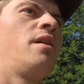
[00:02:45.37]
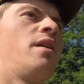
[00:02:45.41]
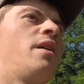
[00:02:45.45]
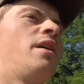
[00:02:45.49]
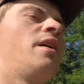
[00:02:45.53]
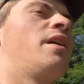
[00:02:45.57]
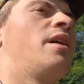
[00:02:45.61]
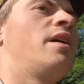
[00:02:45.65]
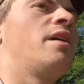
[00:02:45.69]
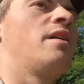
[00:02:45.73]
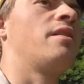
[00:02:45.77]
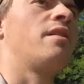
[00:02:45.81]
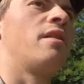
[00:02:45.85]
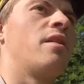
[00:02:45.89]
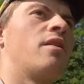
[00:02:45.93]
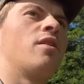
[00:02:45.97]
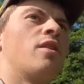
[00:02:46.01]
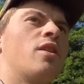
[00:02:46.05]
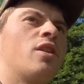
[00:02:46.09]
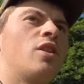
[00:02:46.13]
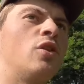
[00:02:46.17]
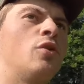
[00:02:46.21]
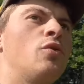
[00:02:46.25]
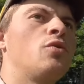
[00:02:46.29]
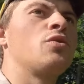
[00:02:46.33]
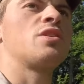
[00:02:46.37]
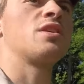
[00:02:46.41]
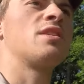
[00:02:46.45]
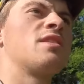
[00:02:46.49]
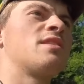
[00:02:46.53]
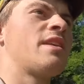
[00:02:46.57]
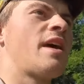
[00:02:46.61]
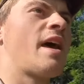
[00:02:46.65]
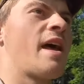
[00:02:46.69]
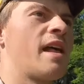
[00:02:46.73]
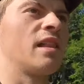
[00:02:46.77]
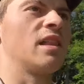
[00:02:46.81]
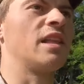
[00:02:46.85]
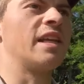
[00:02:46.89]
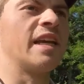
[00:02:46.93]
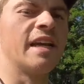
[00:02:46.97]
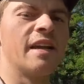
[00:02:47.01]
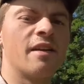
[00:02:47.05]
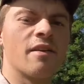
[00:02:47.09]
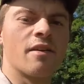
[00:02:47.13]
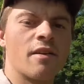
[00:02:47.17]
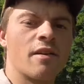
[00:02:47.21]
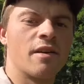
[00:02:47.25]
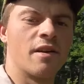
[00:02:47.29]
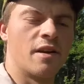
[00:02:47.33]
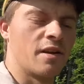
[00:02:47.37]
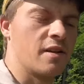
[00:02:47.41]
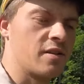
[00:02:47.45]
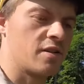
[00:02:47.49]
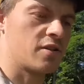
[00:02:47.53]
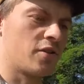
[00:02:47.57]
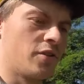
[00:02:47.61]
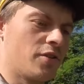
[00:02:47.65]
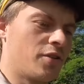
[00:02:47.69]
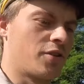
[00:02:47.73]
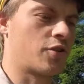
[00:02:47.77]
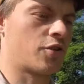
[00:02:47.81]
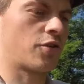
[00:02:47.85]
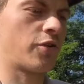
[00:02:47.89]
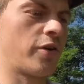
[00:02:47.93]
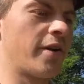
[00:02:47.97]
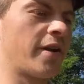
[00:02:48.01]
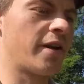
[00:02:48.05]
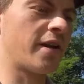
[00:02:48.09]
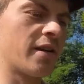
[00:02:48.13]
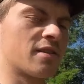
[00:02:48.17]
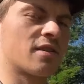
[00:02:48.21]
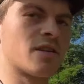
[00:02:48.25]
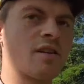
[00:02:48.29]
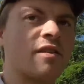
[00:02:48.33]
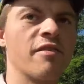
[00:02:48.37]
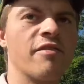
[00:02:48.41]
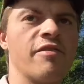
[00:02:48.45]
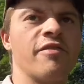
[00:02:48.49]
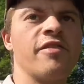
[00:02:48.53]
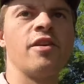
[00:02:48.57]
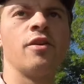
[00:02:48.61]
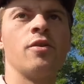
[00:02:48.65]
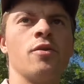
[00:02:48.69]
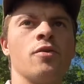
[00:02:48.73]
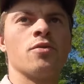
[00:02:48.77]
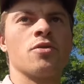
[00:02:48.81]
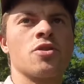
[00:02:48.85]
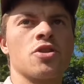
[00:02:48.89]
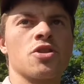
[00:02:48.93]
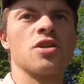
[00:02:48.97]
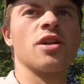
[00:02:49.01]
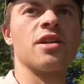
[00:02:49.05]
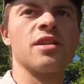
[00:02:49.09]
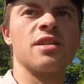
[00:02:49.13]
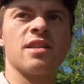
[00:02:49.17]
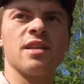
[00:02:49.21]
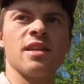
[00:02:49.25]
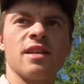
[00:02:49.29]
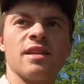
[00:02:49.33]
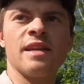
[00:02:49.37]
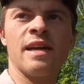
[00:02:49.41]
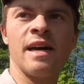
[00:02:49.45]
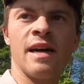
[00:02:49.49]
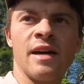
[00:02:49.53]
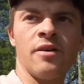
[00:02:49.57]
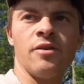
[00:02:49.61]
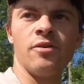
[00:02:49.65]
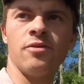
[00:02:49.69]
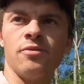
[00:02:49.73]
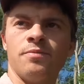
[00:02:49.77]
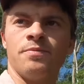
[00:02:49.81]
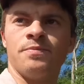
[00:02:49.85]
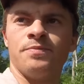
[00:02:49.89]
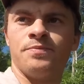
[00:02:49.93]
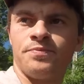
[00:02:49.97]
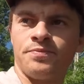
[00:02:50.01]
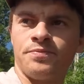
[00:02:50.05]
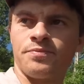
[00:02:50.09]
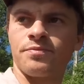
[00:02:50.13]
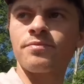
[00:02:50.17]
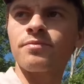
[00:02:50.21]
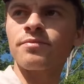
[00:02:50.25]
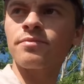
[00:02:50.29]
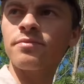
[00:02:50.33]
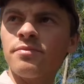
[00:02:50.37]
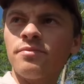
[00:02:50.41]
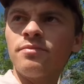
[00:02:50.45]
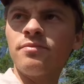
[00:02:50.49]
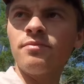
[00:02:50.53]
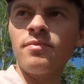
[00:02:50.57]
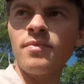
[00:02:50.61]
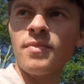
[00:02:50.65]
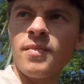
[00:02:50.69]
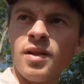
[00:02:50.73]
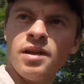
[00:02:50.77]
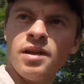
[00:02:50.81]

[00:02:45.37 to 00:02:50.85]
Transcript: It loses that leader, so the tree gets confused, shuts it down. You